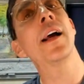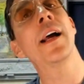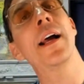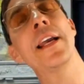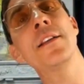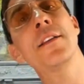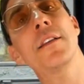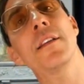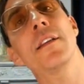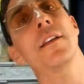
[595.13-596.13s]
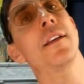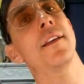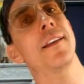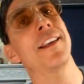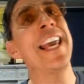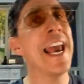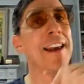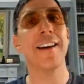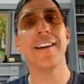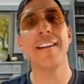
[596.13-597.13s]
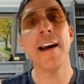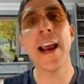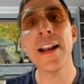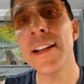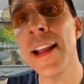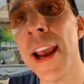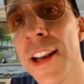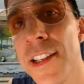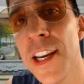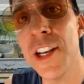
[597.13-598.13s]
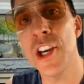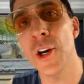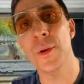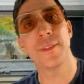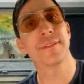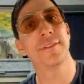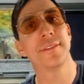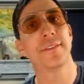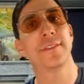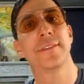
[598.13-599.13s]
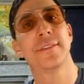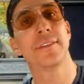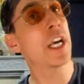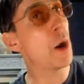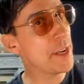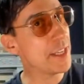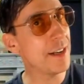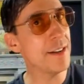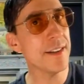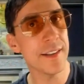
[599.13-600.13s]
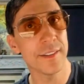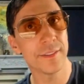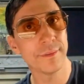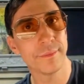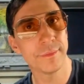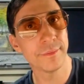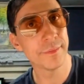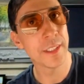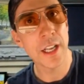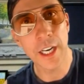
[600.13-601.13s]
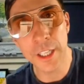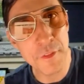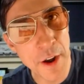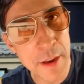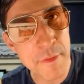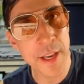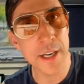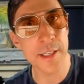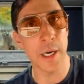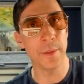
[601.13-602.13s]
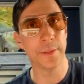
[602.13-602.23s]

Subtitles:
And yet, Ant and Dec continue. Coincidence? I don't fucking think so.